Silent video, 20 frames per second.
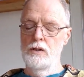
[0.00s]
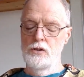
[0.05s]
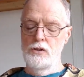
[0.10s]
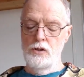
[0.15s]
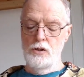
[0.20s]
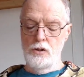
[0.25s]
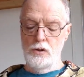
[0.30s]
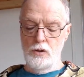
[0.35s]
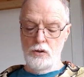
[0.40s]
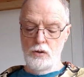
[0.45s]

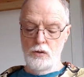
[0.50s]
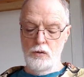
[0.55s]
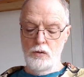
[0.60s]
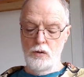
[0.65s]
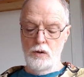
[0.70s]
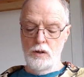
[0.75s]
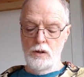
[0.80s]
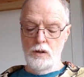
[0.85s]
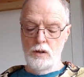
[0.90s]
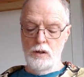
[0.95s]

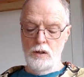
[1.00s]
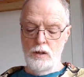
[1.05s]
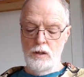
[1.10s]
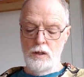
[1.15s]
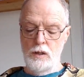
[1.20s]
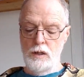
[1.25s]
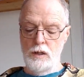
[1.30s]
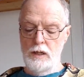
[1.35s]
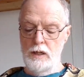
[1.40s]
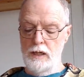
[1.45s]
to
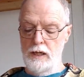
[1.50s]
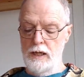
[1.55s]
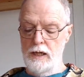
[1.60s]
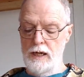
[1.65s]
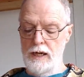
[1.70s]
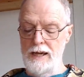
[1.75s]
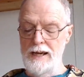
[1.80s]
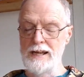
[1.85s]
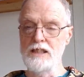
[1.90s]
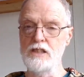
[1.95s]

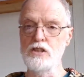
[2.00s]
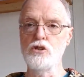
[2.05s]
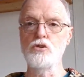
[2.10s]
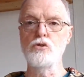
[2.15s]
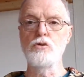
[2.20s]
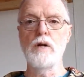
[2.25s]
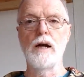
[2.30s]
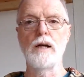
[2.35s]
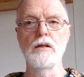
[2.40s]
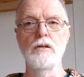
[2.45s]

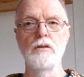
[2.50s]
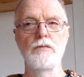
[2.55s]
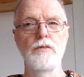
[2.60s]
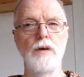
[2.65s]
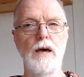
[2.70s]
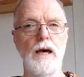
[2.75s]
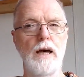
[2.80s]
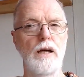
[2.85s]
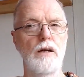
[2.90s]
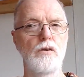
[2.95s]
extract a
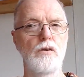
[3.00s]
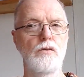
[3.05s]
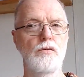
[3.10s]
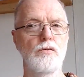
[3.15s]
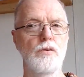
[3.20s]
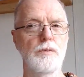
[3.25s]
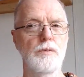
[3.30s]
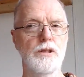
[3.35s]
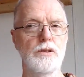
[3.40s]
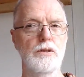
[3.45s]
value
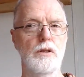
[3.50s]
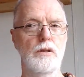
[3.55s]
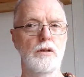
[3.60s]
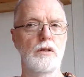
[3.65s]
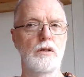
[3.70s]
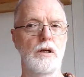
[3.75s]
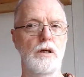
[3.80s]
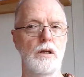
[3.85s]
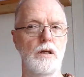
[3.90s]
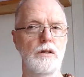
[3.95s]
from a sunk
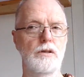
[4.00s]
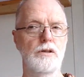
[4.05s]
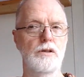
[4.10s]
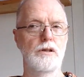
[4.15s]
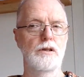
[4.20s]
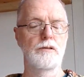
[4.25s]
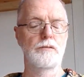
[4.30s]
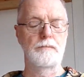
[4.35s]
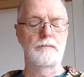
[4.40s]
cost,